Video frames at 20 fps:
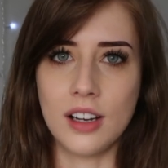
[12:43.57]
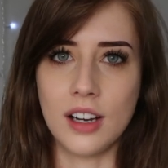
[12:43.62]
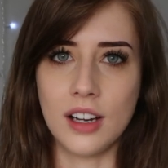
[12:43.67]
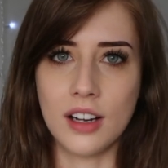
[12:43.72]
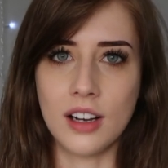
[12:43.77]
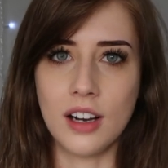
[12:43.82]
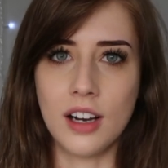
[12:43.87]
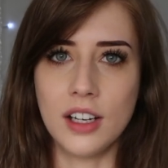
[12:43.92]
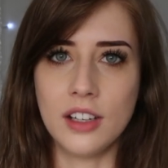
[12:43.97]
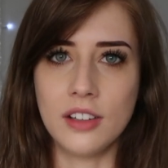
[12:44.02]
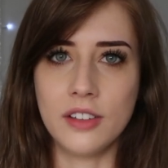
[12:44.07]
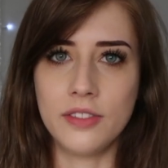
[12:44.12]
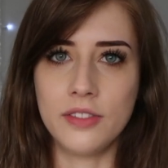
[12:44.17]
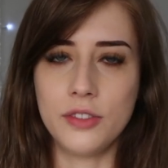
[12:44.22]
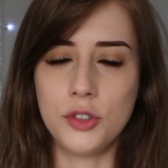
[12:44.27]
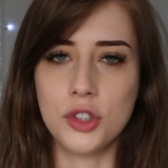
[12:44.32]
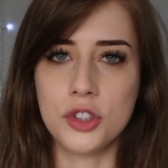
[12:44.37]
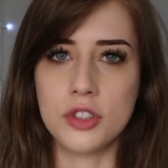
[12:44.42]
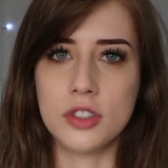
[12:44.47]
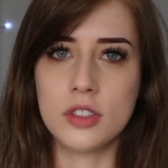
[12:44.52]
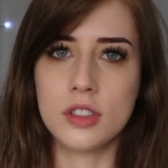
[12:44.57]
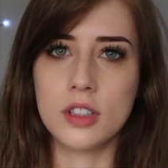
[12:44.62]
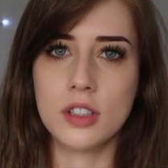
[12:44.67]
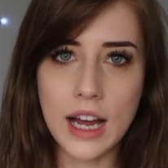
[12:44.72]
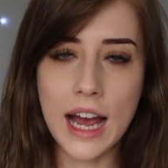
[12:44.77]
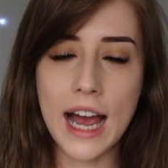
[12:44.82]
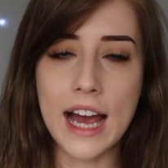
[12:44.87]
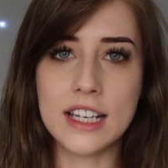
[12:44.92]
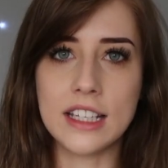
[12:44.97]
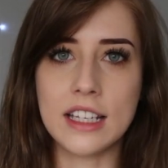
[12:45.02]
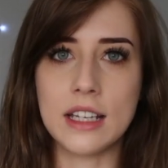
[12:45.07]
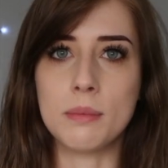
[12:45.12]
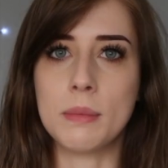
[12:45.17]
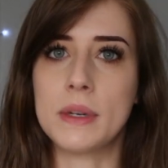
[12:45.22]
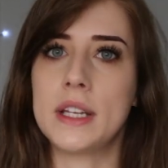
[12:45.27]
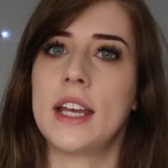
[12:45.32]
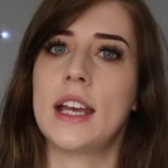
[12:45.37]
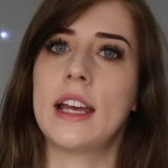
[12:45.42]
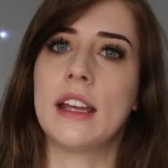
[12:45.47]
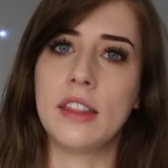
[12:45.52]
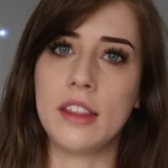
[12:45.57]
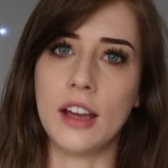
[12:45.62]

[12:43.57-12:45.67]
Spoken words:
I kind of just had it in my head